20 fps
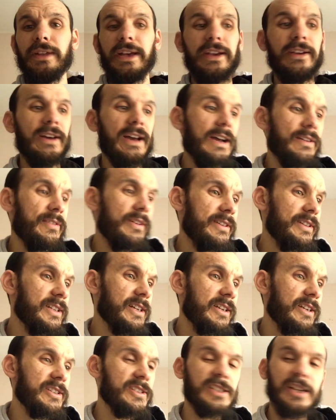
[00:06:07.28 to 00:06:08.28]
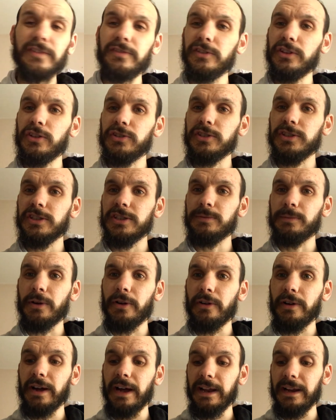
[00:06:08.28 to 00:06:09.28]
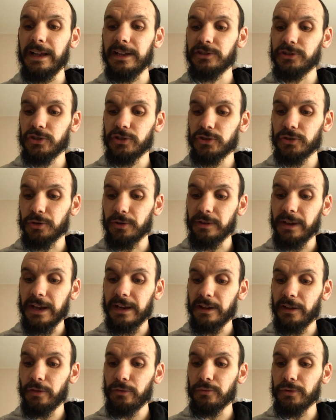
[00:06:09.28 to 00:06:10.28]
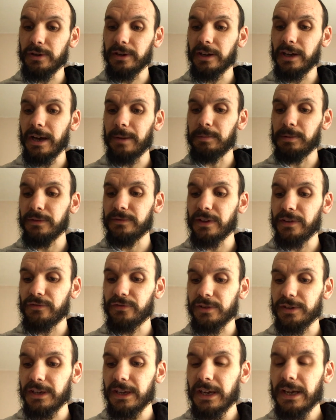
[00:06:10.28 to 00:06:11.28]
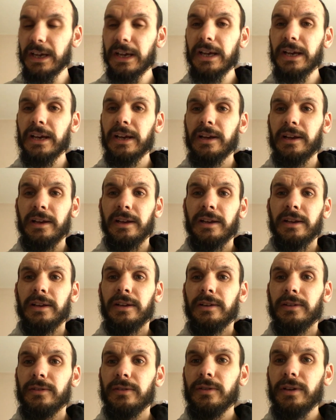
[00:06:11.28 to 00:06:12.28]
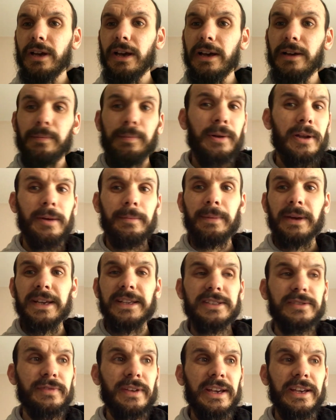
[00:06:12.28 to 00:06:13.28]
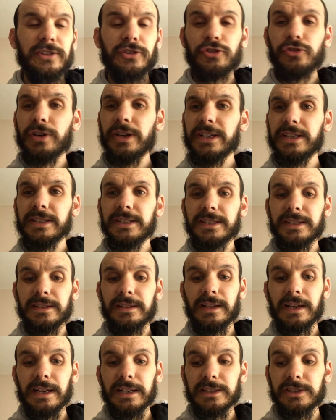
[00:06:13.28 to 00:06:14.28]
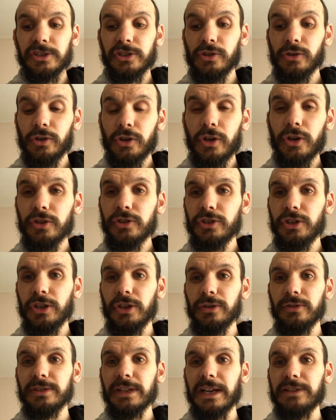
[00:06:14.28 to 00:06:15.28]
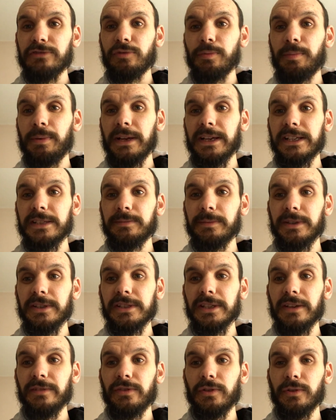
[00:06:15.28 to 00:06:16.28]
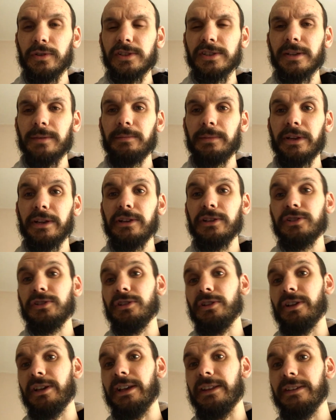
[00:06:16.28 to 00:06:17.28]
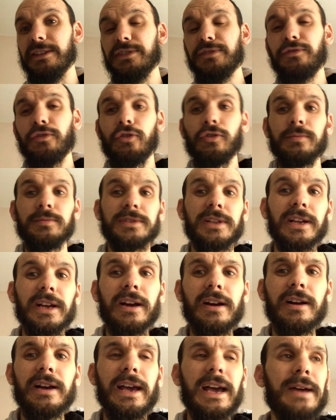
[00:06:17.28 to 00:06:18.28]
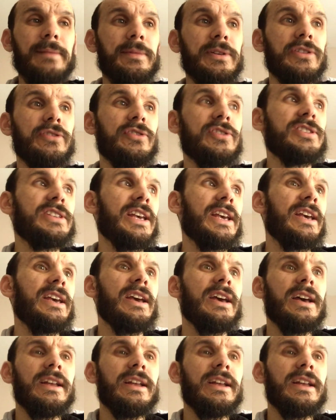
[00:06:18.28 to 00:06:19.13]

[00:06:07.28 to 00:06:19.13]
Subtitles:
there you have it, the kind of stuff I'm using tomorrow. And as you saw at the end, I threw in a couple of different plant-based vegan treats that you could use as replacements if you are somebody who's looking at these forums like I am, and you see